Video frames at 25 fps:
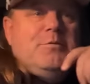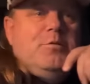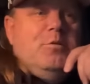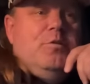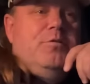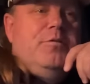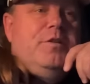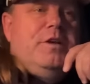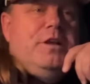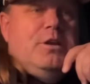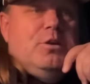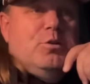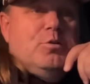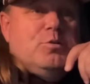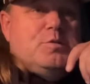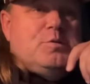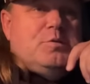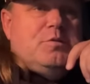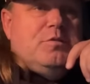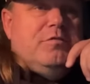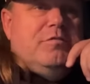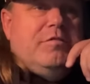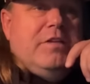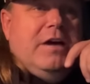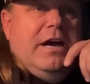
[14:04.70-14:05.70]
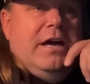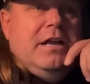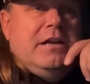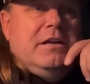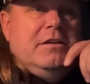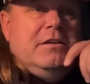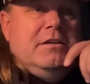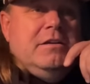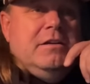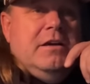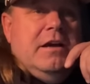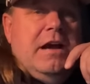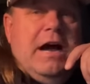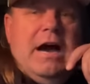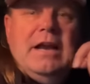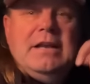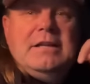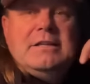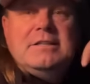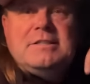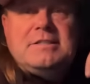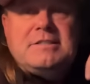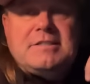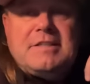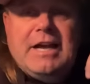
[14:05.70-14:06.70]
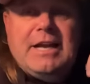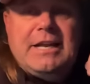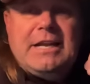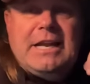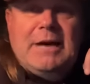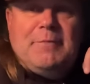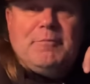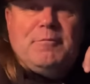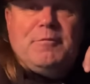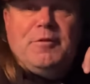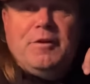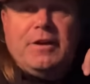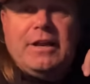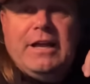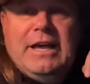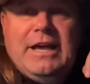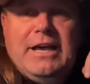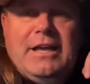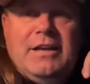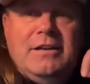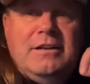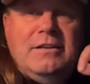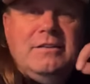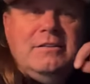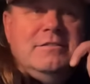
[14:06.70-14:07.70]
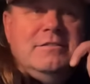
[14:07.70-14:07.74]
few videos you've done, I didn't sign up for that.